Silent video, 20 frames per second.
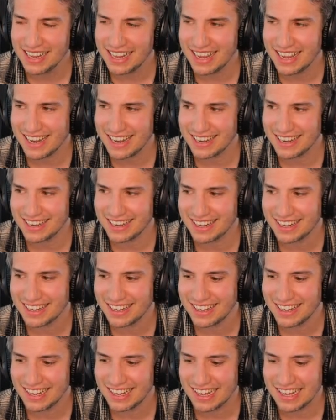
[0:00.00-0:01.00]
And
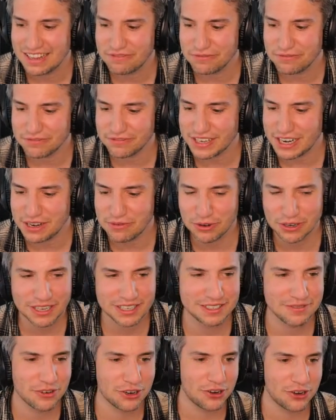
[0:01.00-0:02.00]
if anyone
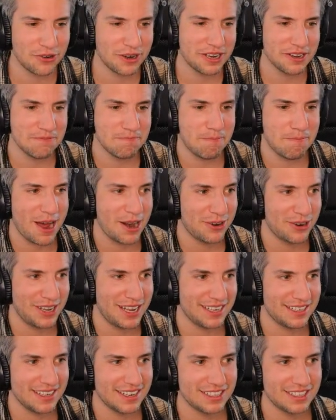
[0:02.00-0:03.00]
has ever created a pattern
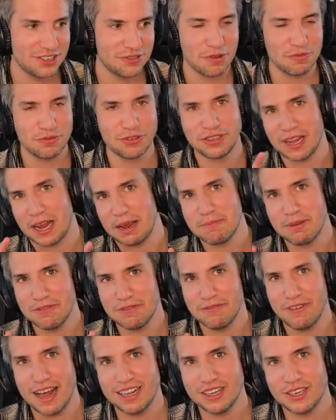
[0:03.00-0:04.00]
like this, you have to type in
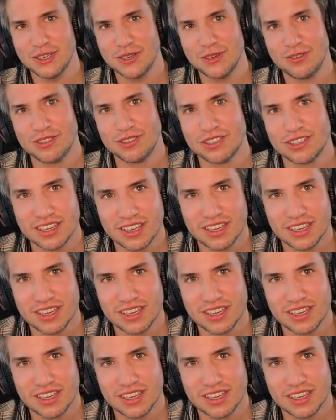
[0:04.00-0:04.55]
values